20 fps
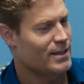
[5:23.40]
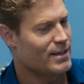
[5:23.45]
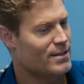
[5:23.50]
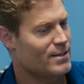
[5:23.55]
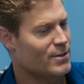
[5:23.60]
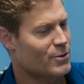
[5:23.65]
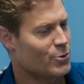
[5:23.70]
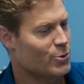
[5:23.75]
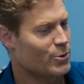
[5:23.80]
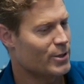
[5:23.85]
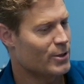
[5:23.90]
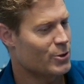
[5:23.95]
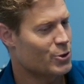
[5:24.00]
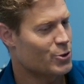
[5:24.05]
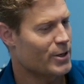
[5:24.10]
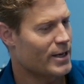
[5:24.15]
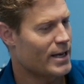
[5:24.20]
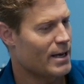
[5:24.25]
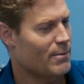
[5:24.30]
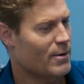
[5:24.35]
And this is a cool little
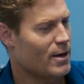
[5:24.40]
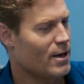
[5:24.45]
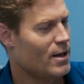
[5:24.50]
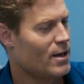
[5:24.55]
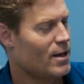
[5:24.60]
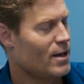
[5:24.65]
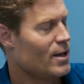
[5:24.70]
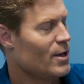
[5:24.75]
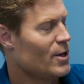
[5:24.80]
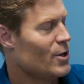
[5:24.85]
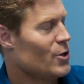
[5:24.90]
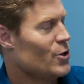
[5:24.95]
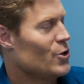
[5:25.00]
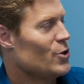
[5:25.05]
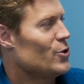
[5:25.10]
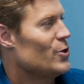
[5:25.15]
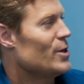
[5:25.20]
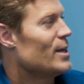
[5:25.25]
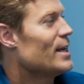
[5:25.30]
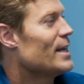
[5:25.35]
trick, Emma.
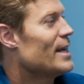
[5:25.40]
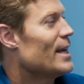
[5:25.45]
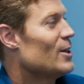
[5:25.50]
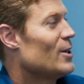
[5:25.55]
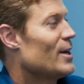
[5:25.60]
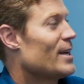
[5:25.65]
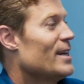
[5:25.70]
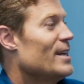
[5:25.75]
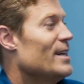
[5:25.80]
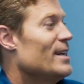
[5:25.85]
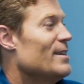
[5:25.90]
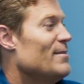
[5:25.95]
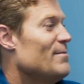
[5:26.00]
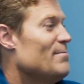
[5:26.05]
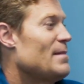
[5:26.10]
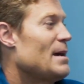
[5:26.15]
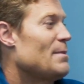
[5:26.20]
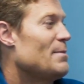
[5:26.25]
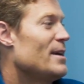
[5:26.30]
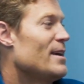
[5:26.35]
You can get like a,
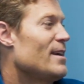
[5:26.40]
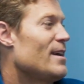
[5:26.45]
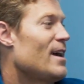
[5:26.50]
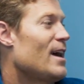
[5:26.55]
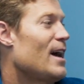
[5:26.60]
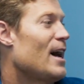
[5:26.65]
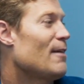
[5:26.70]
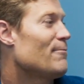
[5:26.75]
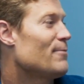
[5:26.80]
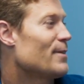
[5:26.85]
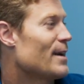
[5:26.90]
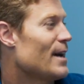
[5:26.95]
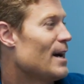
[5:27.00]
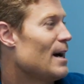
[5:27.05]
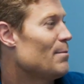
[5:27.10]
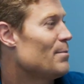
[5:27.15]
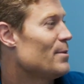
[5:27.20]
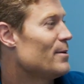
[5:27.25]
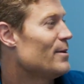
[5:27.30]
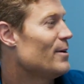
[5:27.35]
maybe half a
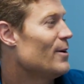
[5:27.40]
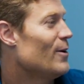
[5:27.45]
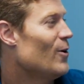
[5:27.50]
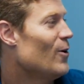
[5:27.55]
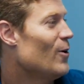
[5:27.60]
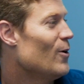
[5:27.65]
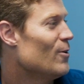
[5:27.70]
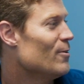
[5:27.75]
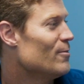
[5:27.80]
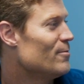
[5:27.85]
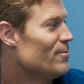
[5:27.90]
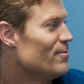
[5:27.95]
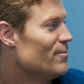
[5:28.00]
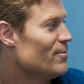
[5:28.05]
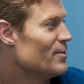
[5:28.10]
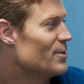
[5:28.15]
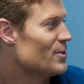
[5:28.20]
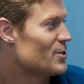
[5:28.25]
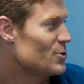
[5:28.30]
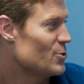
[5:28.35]
cup of
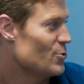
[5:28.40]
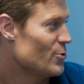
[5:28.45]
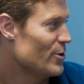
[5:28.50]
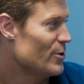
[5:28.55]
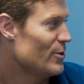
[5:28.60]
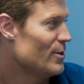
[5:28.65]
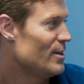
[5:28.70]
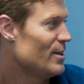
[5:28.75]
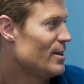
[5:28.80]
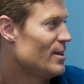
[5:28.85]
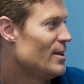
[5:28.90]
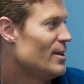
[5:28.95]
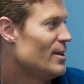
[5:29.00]
the soil